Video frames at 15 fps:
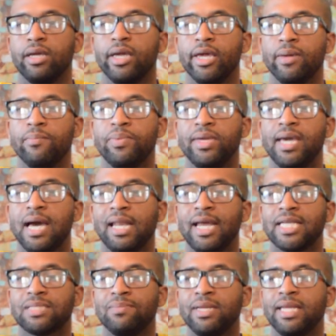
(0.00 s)

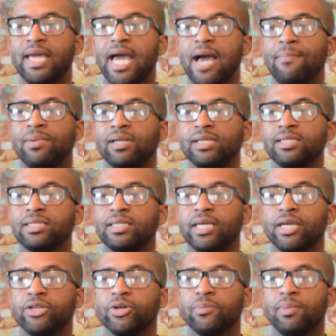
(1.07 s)
Mpls Minneapolis,
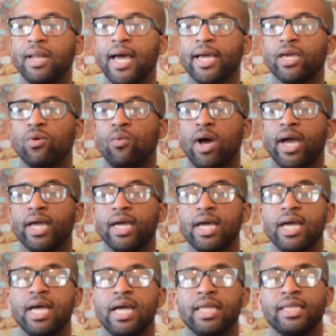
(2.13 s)
and your black and white.
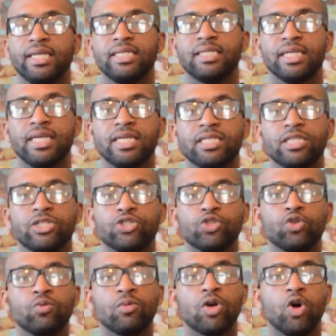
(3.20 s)
This is the
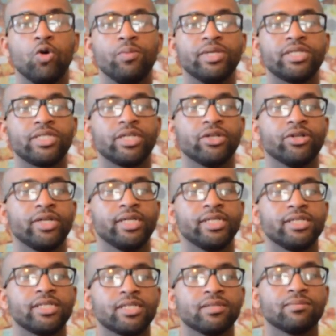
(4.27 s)
Zoom Kobe
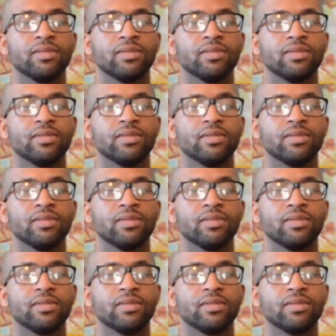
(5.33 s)
series.